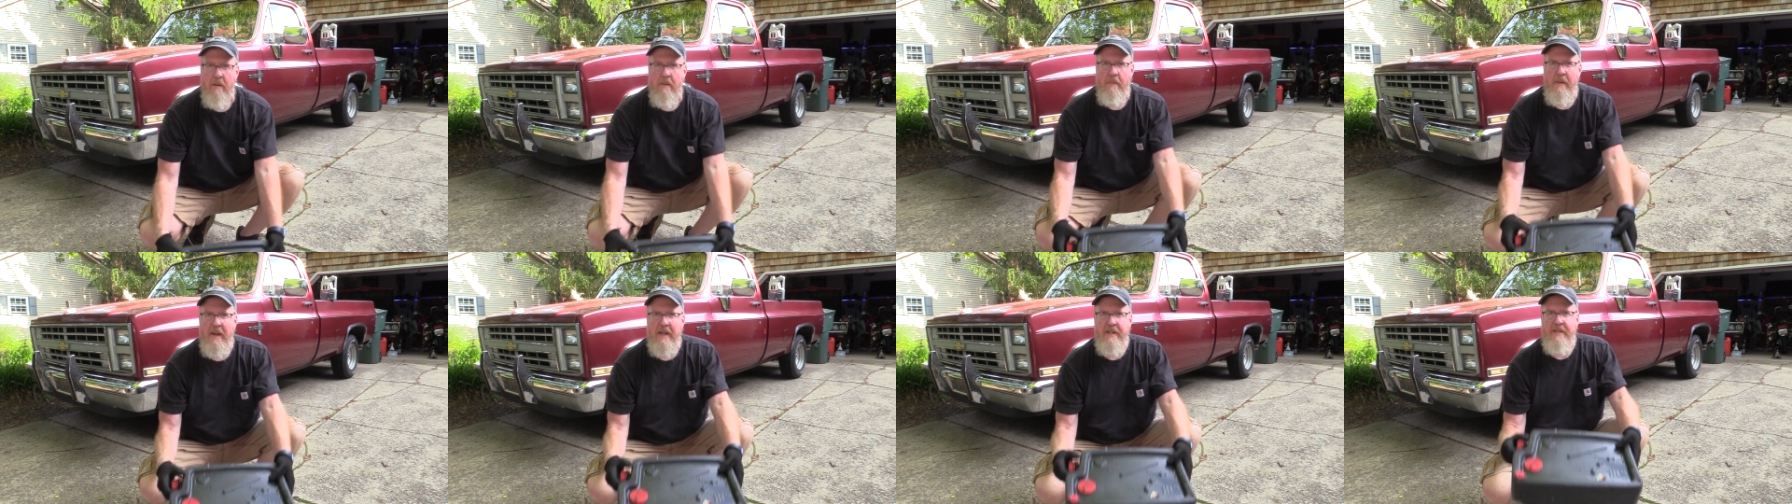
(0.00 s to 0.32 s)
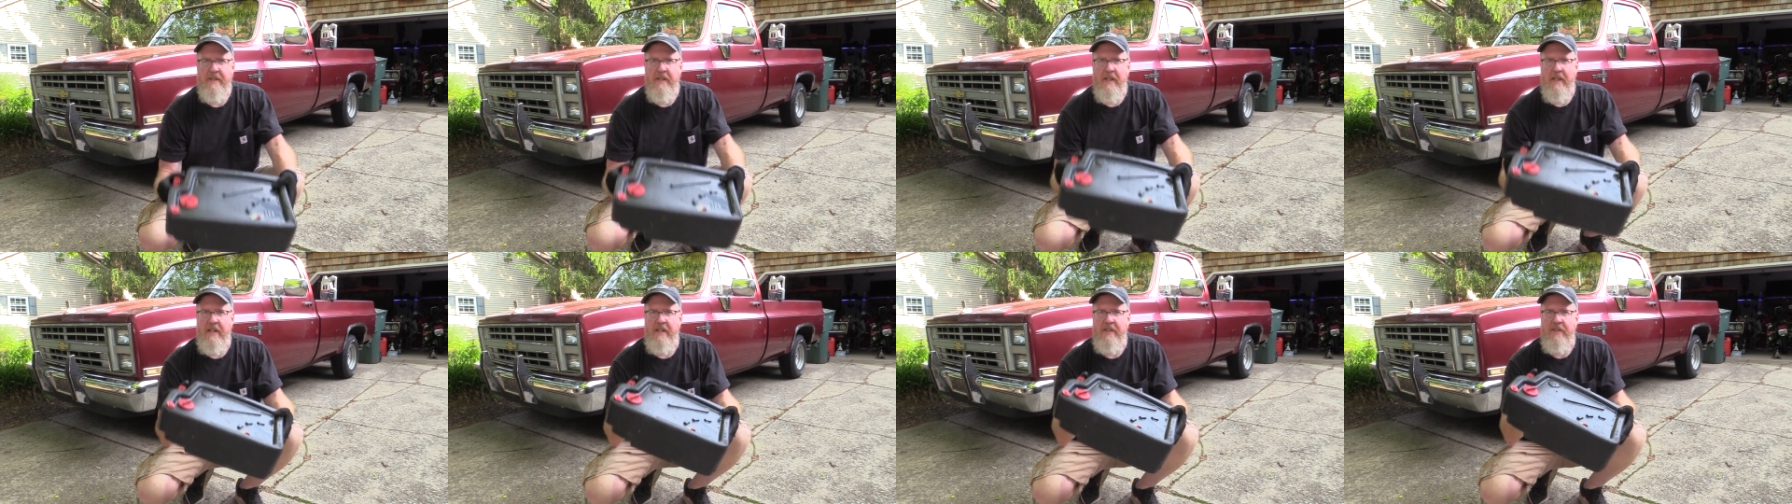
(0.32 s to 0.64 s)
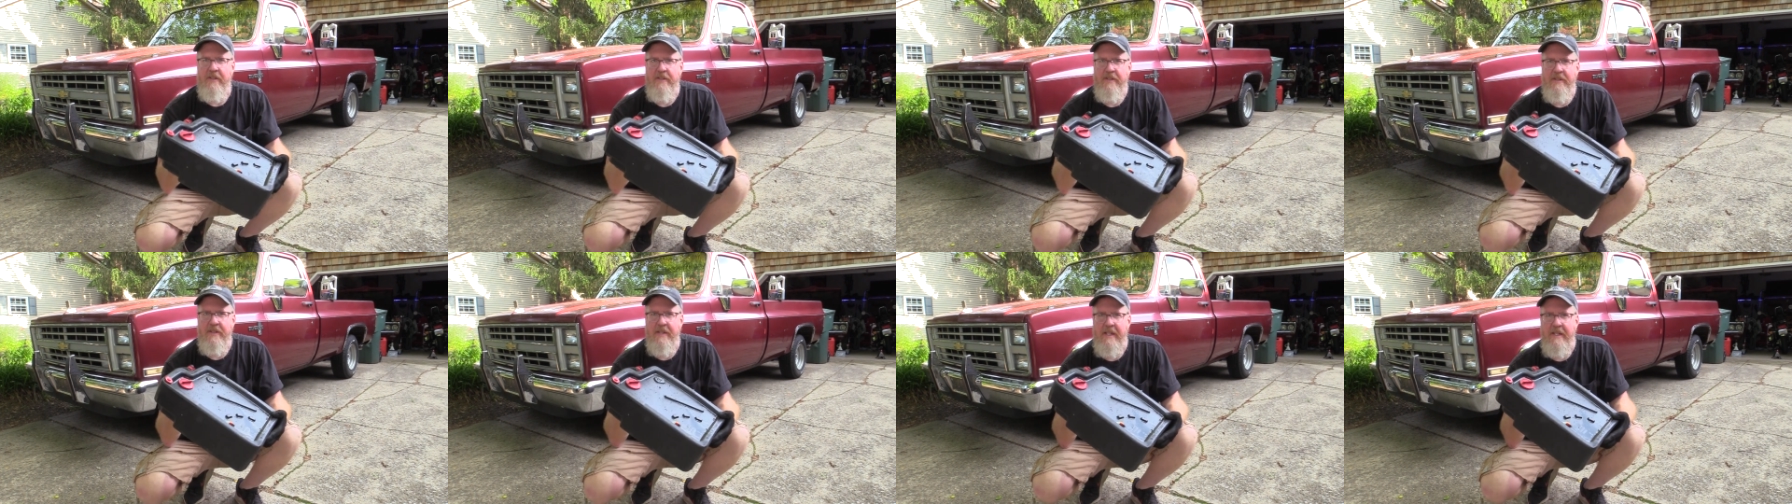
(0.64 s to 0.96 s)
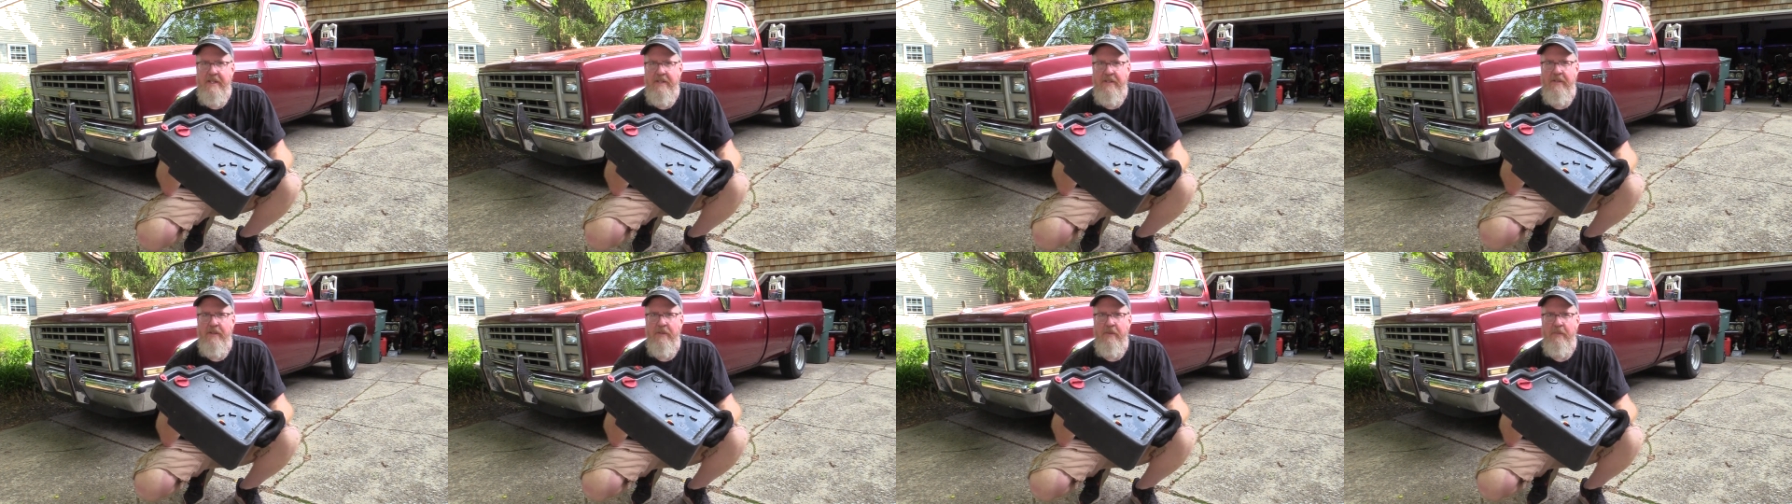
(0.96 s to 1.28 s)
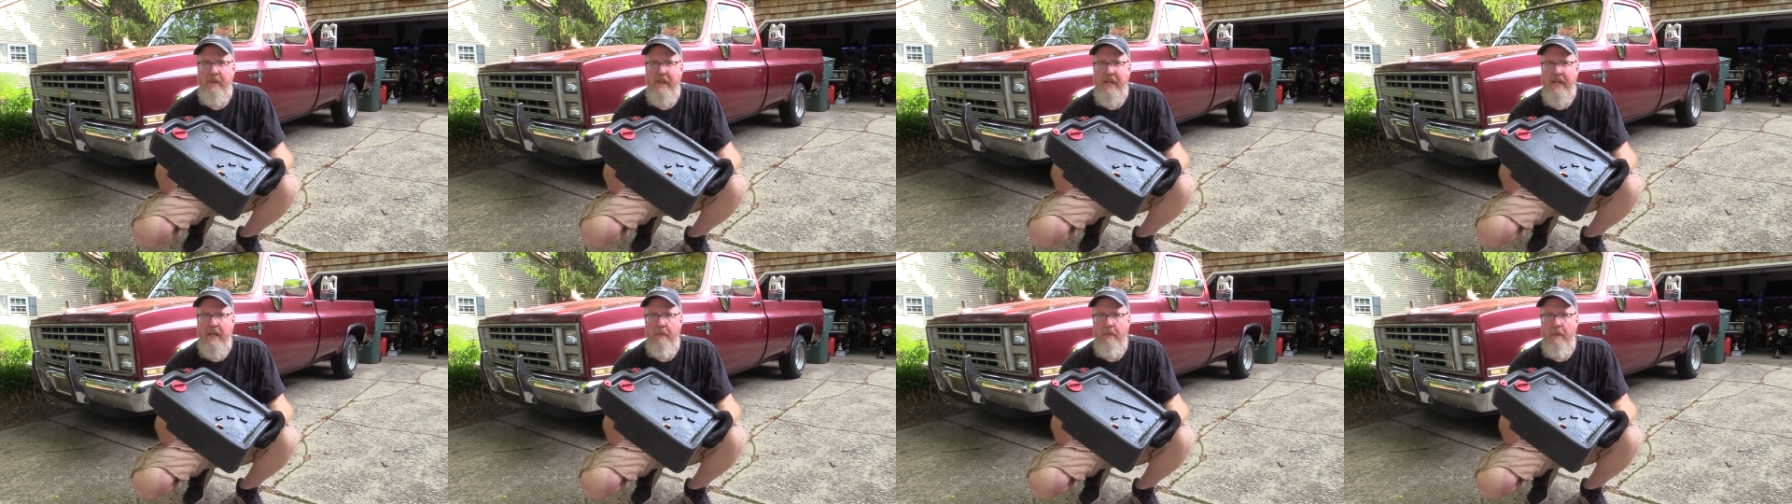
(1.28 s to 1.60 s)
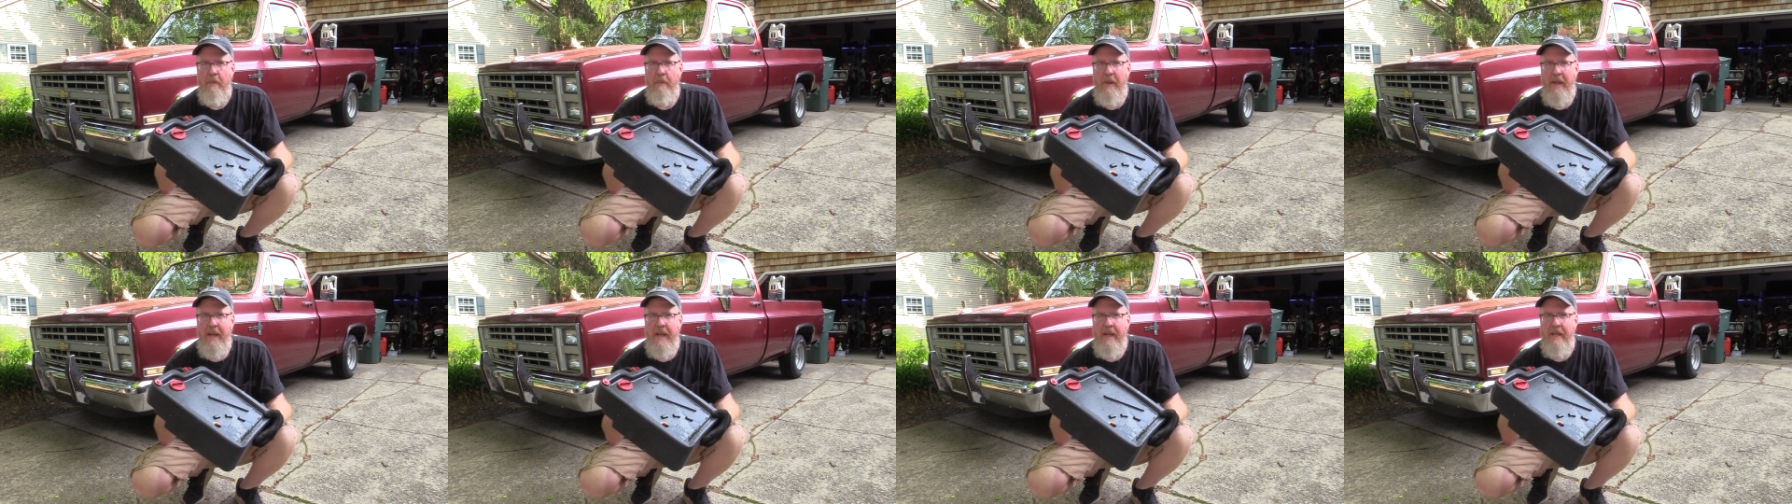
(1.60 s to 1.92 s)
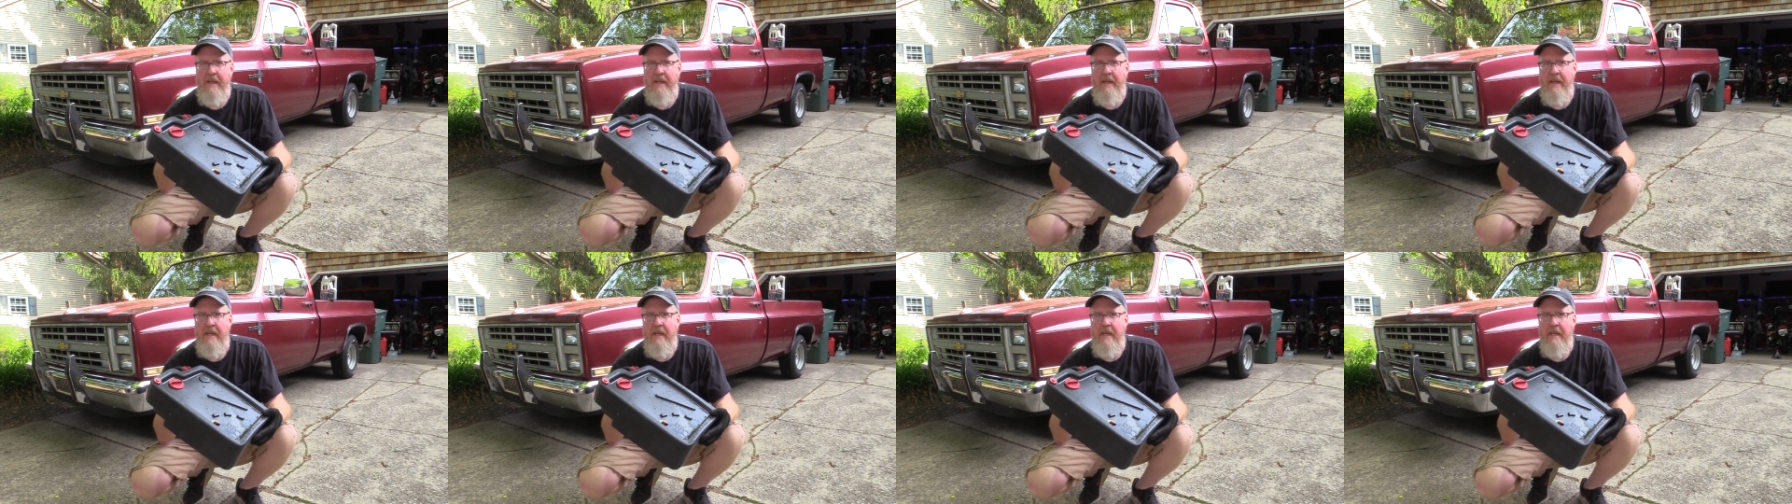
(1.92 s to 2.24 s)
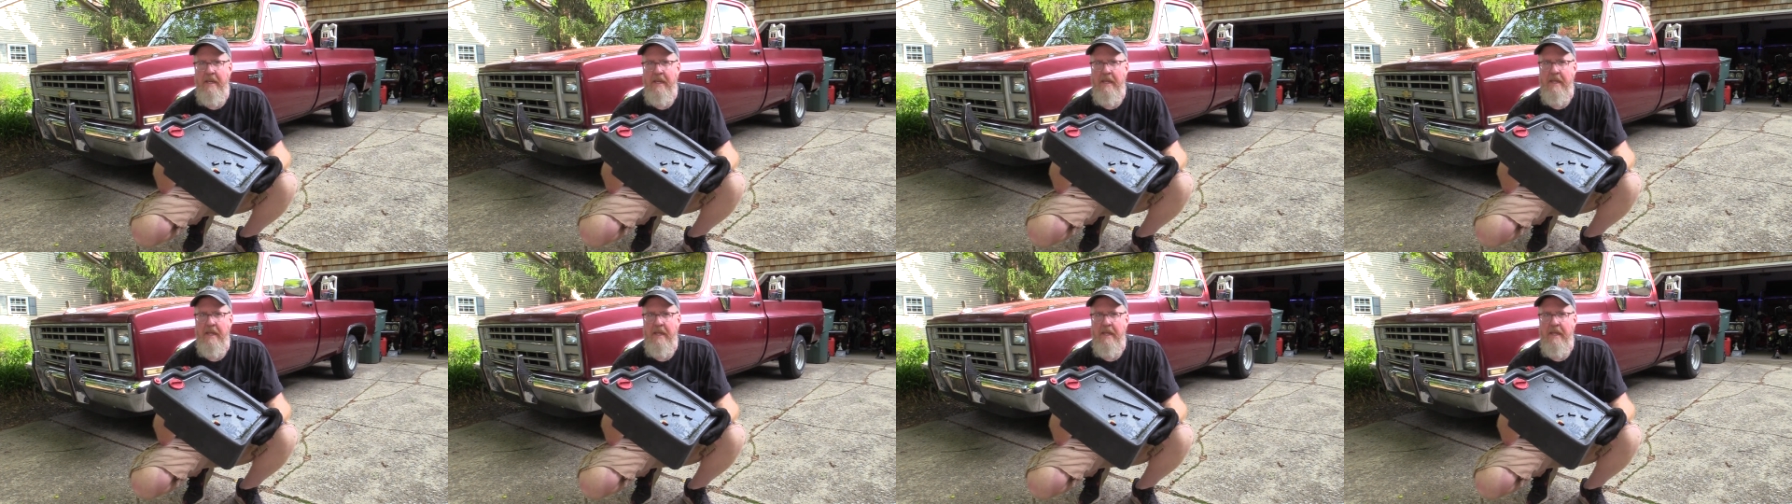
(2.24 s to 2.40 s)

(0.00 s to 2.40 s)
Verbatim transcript: Basically, you just need to pick up a pan